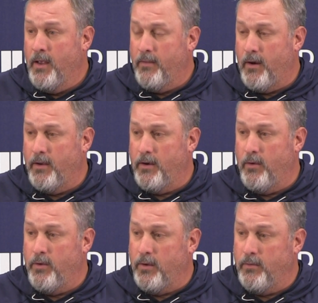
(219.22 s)
that, you know,
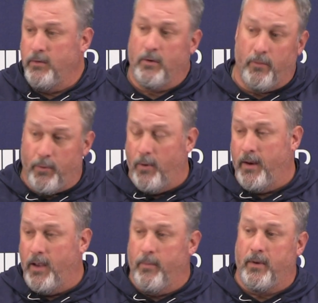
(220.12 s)
you can throw it to
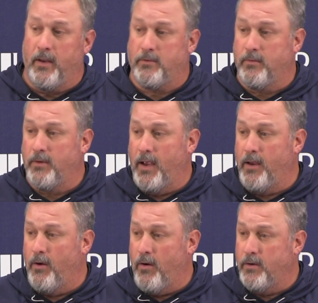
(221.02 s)
him and get your 8
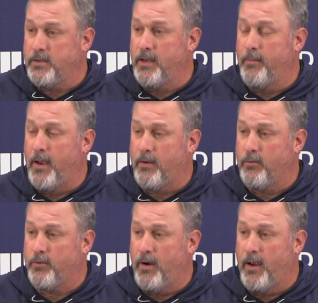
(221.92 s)
yards and get back
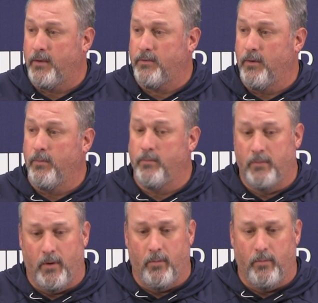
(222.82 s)
on track. So,
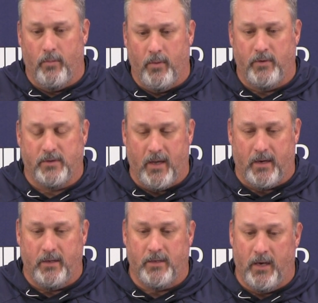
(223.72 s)
you know, we just got to
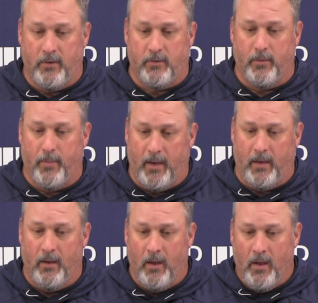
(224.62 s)
continue to
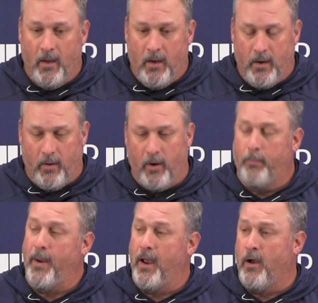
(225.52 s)
be, you know, it'll
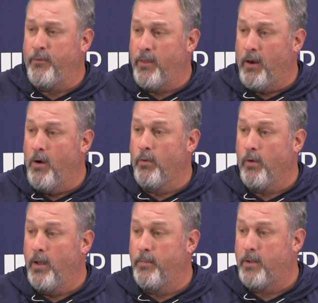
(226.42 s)
pay off in the long
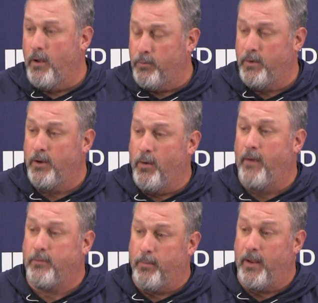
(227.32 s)
run because we do
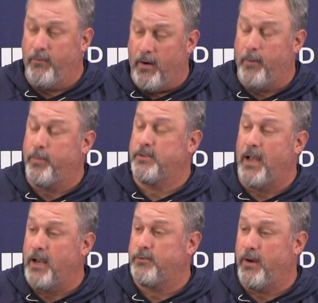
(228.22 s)
have to be very
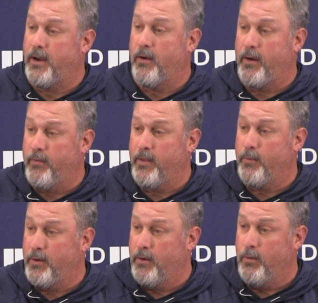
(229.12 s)
precise right now in everything
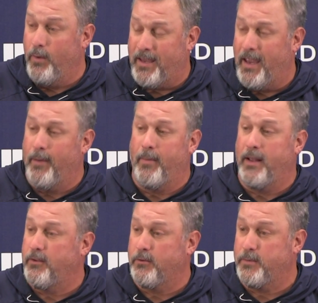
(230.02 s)
we do. We can't
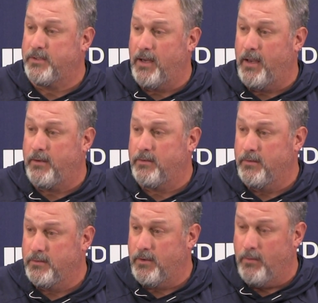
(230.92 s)
make those mistakes.
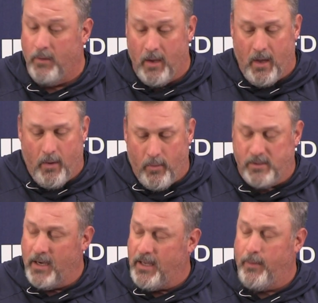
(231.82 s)
So we
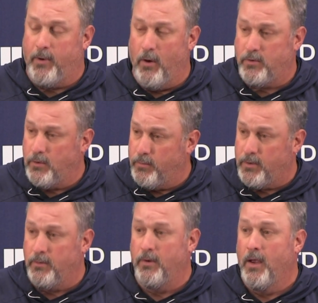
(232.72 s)
just got to keep coaching them
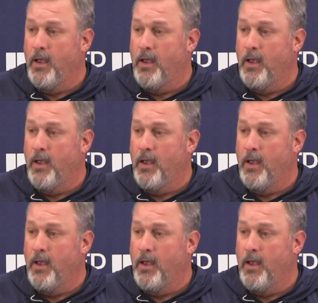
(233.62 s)
to,